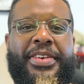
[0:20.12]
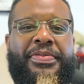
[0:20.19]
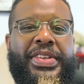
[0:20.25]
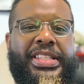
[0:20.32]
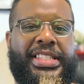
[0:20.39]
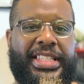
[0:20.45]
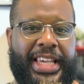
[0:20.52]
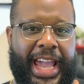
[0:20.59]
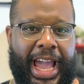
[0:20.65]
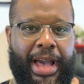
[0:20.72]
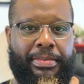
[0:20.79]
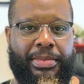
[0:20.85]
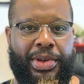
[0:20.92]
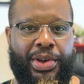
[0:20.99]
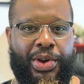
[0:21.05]
if it's
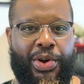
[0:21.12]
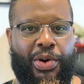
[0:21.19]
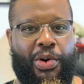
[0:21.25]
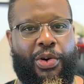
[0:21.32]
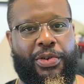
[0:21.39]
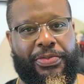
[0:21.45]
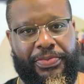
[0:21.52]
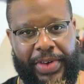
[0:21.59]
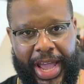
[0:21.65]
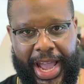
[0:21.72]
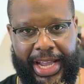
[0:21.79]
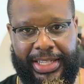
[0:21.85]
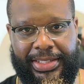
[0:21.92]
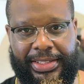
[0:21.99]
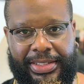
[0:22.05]
cap or
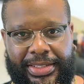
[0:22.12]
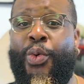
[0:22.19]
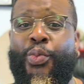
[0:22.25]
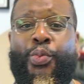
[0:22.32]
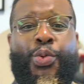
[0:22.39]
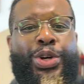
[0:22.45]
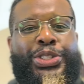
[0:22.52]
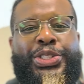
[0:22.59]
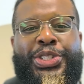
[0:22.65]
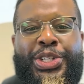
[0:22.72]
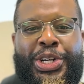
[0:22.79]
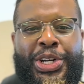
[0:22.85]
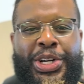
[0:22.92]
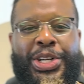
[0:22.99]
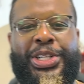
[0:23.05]
facts. What's
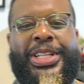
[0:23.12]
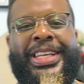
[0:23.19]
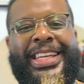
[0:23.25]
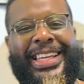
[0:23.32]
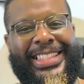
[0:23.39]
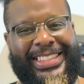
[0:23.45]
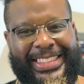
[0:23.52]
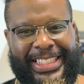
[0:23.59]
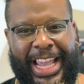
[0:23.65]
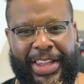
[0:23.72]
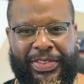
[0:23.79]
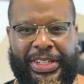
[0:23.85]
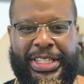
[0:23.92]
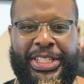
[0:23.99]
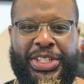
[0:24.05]
good? It's
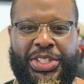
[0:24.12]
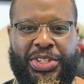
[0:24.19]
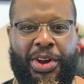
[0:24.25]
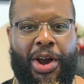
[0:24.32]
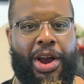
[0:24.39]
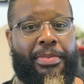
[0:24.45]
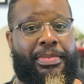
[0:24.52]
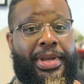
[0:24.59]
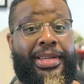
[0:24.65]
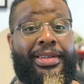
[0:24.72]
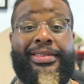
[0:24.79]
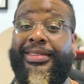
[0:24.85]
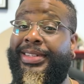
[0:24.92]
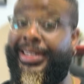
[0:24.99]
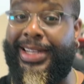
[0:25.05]
David D. Sharp,
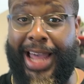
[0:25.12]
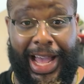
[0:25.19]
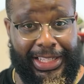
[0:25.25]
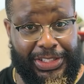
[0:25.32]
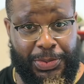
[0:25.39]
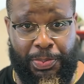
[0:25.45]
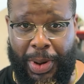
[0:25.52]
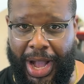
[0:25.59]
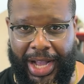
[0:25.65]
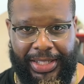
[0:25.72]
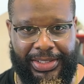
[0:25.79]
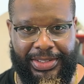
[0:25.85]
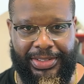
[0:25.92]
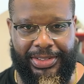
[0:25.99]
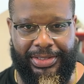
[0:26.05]
not
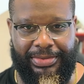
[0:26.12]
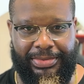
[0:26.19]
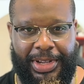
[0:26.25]
sponsored.